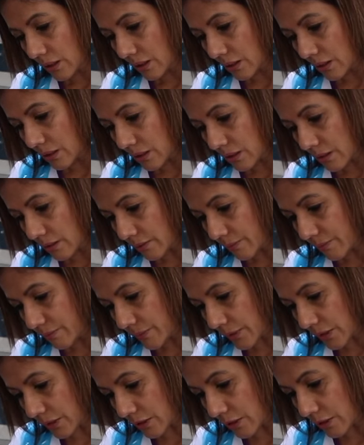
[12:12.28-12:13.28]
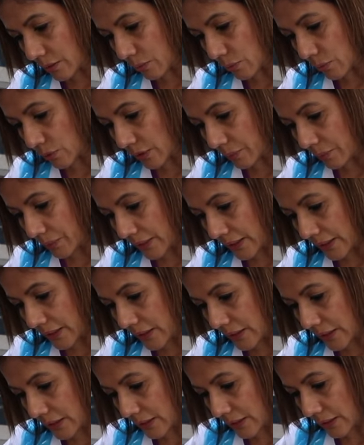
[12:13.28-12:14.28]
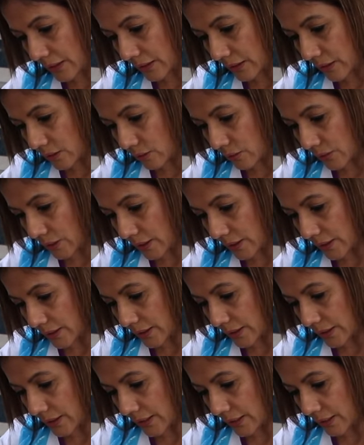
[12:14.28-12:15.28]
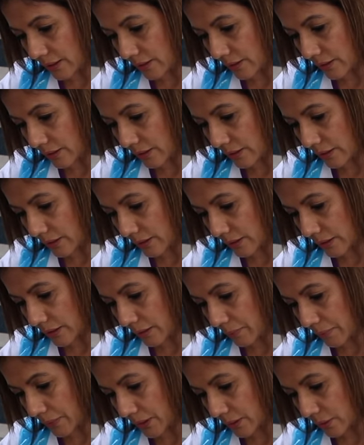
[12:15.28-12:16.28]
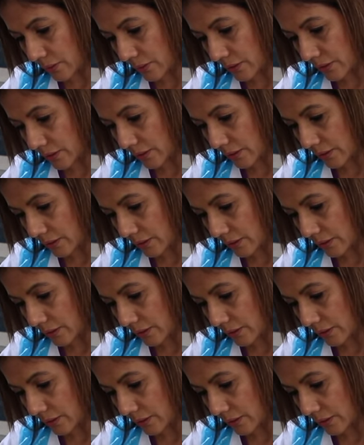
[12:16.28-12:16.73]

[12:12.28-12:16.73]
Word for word: um, a smaller piece and go under the eye and come out